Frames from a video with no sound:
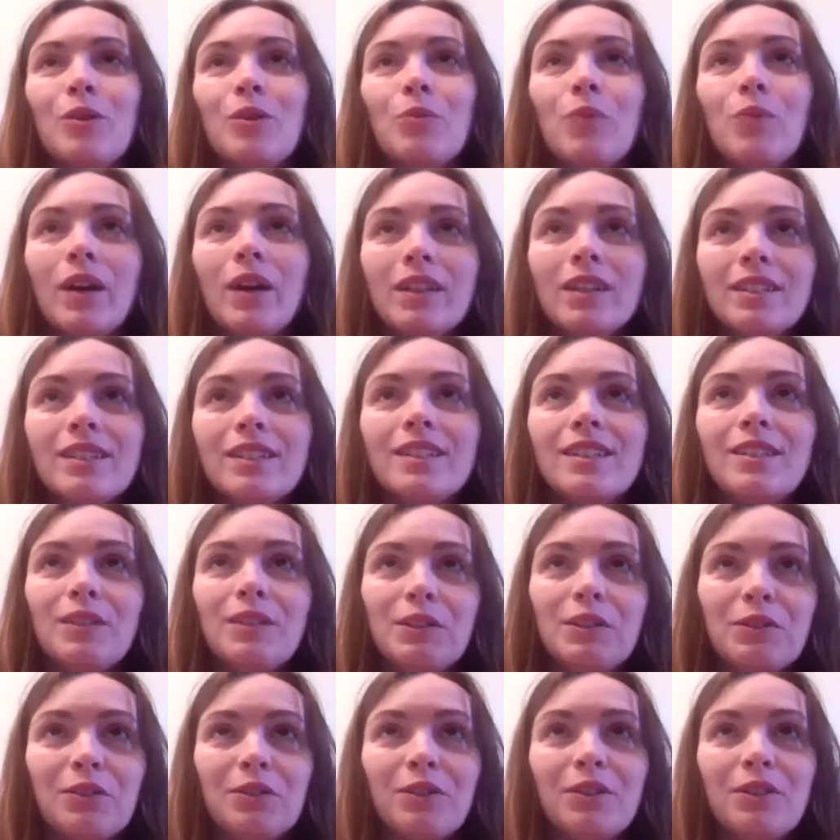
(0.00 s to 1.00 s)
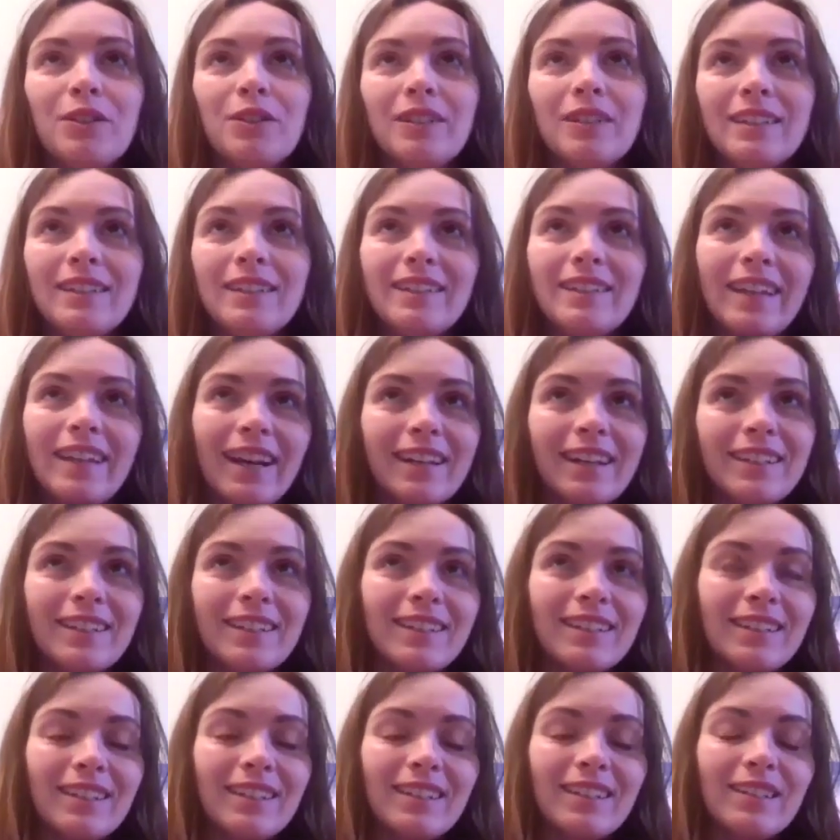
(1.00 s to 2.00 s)
What is your
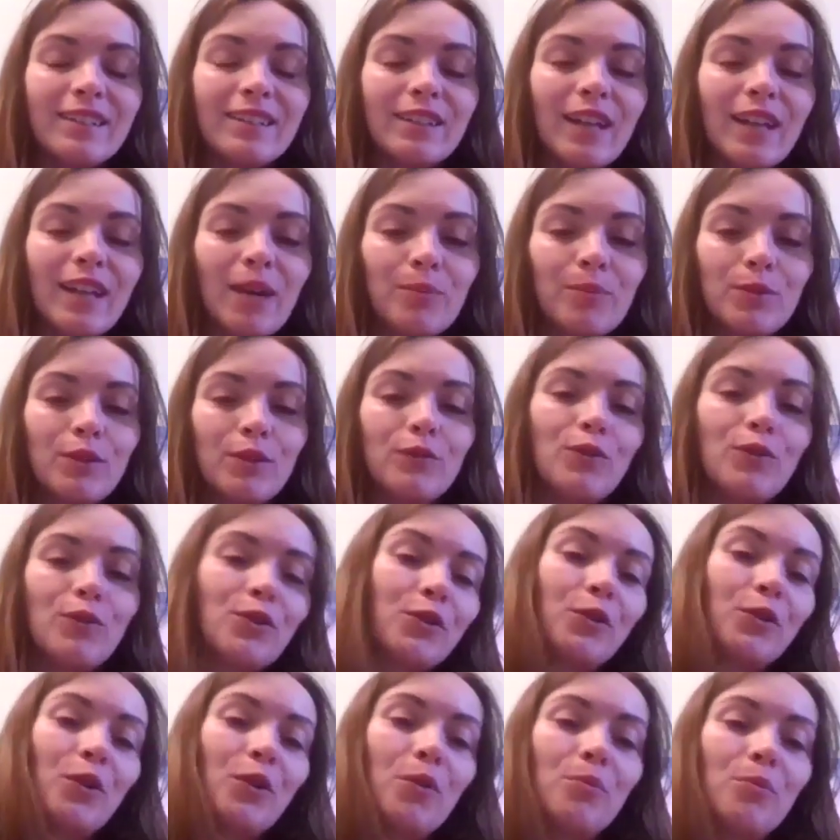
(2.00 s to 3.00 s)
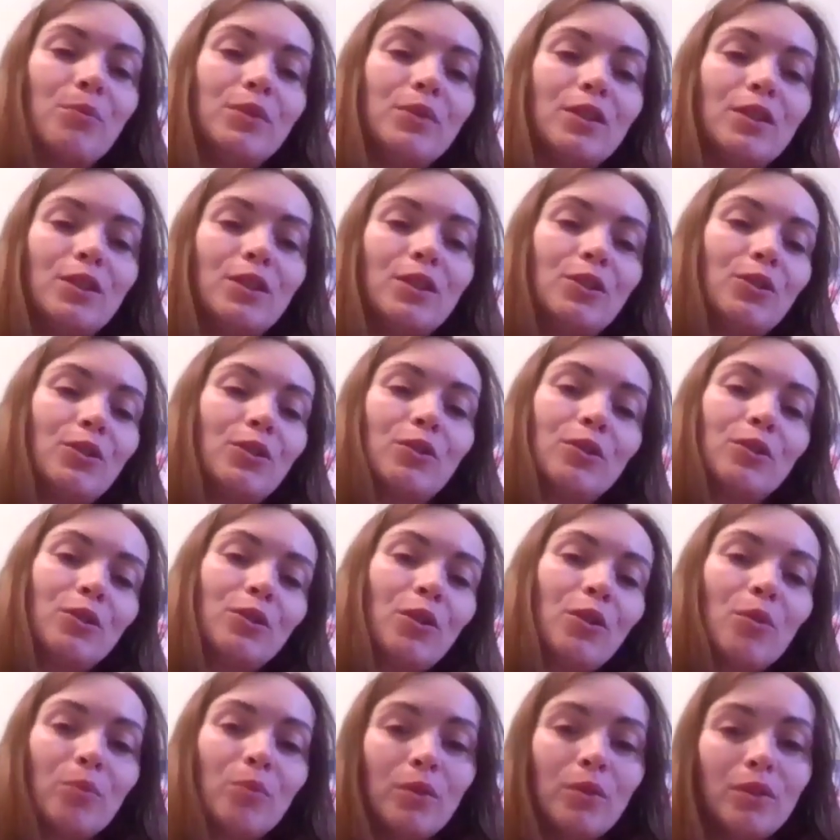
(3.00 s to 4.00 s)
next steps for your company, your
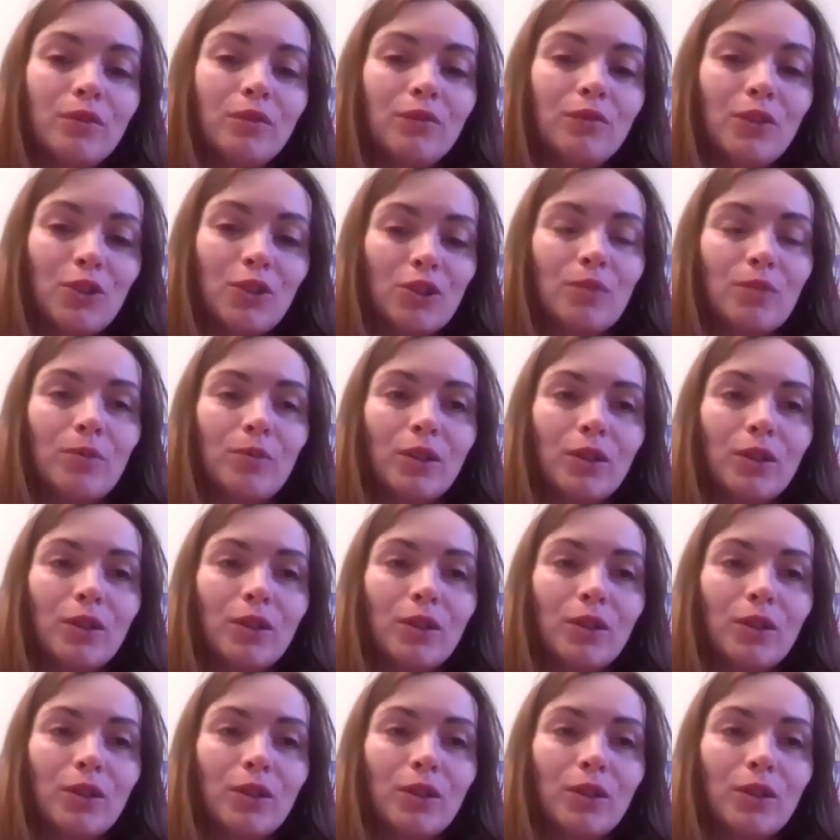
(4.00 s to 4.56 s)
global vision?